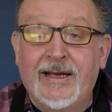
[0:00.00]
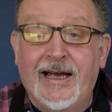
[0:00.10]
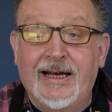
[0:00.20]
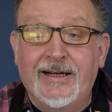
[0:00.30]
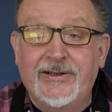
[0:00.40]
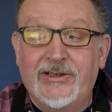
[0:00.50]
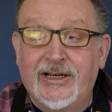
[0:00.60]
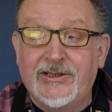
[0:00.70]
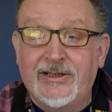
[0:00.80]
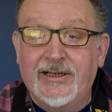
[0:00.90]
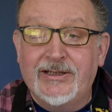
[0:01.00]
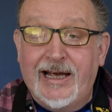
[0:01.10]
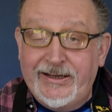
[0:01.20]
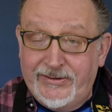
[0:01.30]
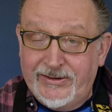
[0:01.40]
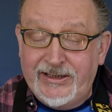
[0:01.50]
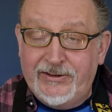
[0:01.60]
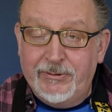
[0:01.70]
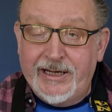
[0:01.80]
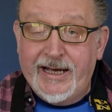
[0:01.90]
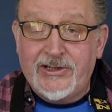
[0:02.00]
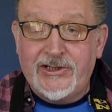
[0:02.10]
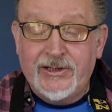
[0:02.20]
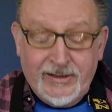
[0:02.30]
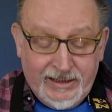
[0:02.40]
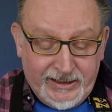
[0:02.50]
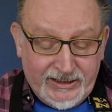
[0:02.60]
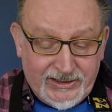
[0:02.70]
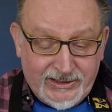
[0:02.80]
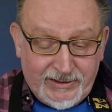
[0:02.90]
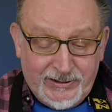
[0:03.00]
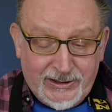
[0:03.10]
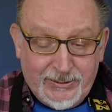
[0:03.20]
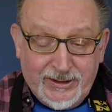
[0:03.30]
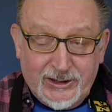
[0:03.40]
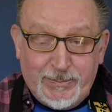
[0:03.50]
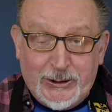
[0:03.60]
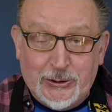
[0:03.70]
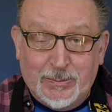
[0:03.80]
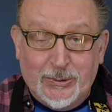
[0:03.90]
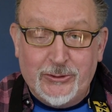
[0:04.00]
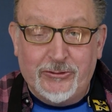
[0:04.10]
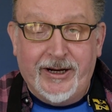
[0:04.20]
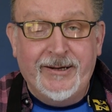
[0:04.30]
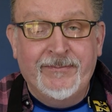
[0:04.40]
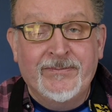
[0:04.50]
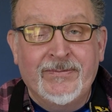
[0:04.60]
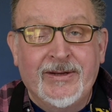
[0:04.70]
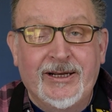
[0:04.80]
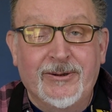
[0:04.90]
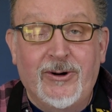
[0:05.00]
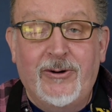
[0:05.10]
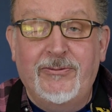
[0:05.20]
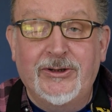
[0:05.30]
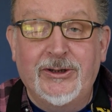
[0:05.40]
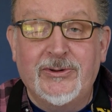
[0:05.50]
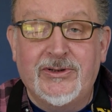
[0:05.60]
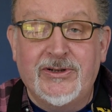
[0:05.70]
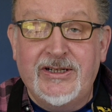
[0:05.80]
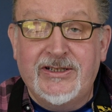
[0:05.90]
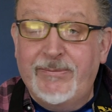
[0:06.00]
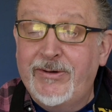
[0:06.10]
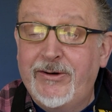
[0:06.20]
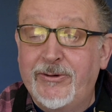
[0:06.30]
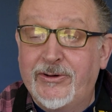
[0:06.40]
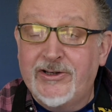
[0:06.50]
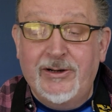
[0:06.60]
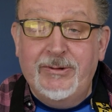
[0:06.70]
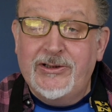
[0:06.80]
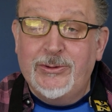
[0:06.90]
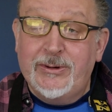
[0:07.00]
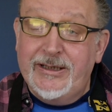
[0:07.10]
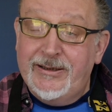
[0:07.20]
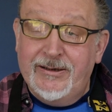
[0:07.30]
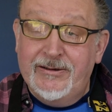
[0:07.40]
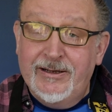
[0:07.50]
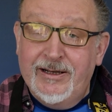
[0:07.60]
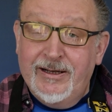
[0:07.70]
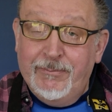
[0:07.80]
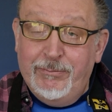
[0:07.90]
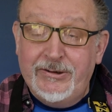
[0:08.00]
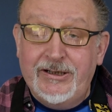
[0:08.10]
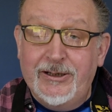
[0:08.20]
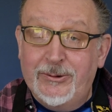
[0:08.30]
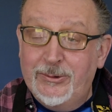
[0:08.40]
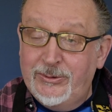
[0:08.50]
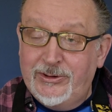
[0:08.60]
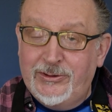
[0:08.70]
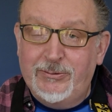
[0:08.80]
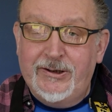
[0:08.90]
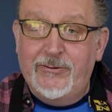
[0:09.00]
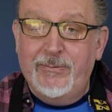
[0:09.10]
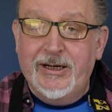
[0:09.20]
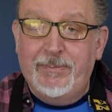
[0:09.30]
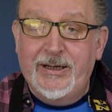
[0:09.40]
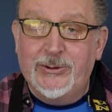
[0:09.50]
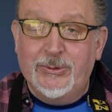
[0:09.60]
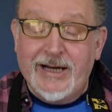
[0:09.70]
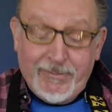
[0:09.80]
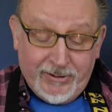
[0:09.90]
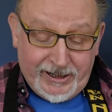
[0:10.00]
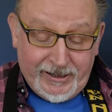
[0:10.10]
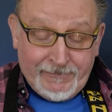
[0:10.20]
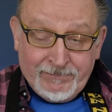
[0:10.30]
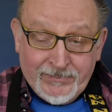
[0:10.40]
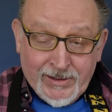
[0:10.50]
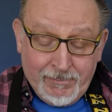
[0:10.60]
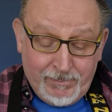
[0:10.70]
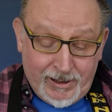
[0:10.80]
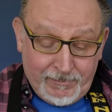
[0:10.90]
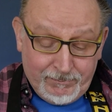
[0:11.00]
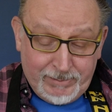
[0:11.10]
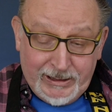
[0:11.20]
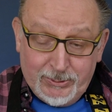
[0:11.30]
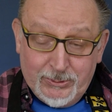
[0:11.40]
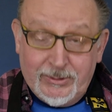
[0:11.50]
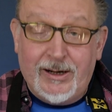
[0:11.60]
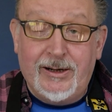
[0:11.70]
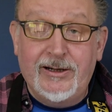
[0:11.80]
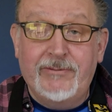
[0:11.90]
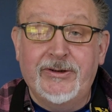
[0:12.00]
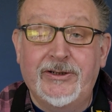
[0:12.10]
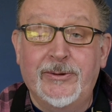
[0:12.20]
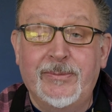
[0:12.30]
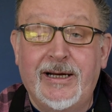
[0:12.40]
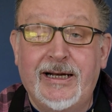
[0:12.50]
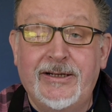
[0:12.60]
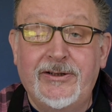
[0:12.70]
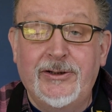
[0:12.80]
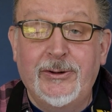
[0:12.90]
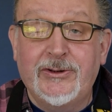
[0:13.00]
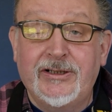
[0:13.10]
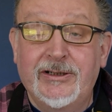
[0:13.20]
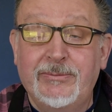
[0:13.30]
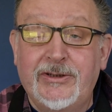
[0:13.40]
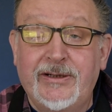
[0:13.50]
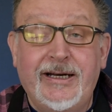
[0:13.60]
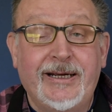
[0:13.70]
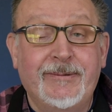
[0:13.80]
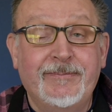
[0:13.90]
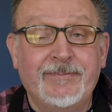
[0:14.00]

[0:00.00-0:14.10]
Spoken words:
and says that, and the D3S, and he says if he's doing a special portrait he'll often use the D700. So we're talking pretty old 12 megapixel camera here, but people are loving them and using them today.